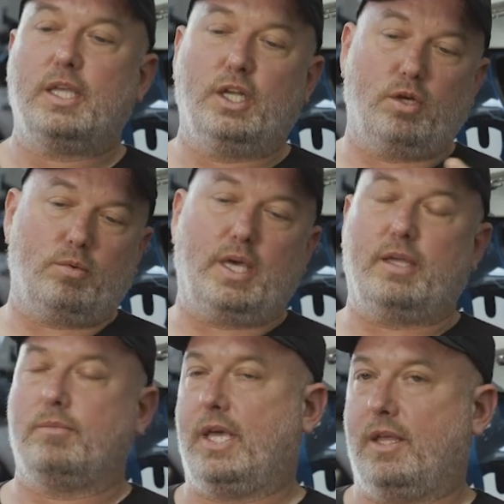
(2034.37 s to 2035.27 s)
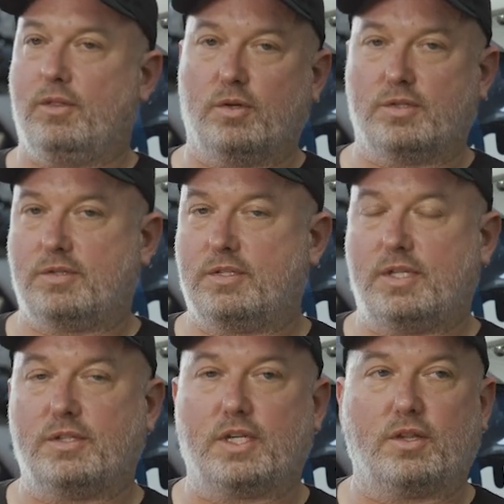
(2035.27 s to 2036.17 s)
you know, hey,
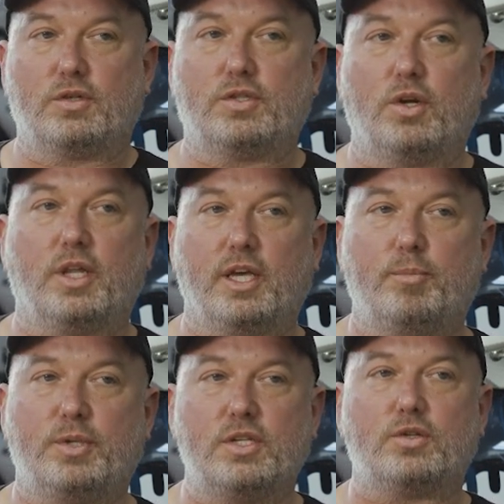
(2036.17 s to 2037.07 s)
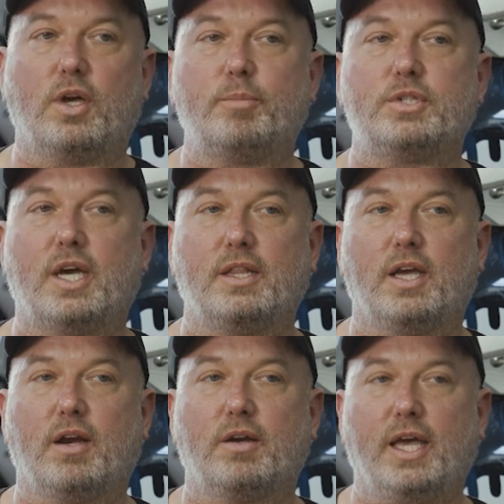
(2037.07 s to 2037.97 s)
sounds like there's certainly a potential upside
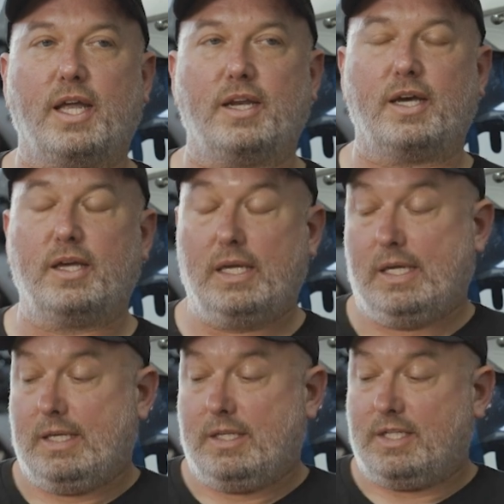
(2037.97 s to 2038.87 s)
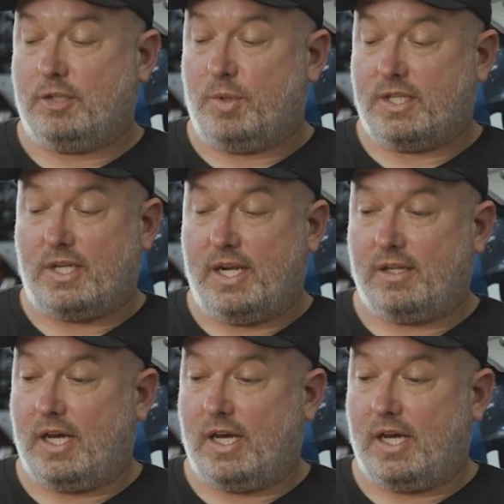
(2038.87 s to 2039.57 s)
there, and sounds pretty exciting.